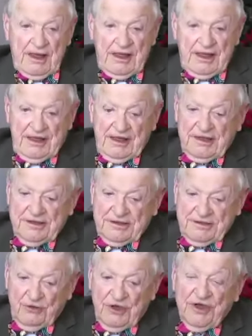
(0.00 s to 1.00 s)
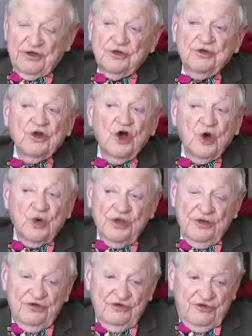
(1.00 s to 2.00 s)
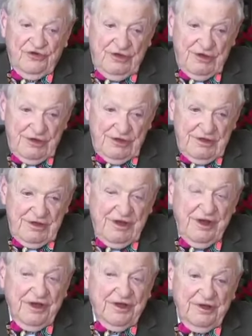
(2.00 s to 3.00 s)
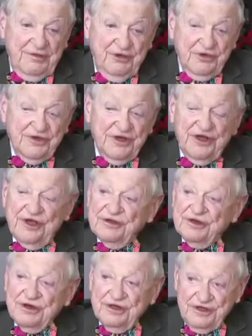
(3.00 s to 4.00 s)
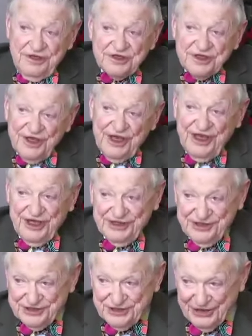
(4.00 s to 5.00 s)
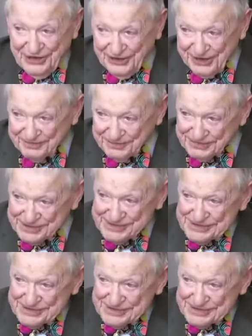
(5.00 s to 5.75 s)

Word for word: Uh, what I do know is I can put together it any time.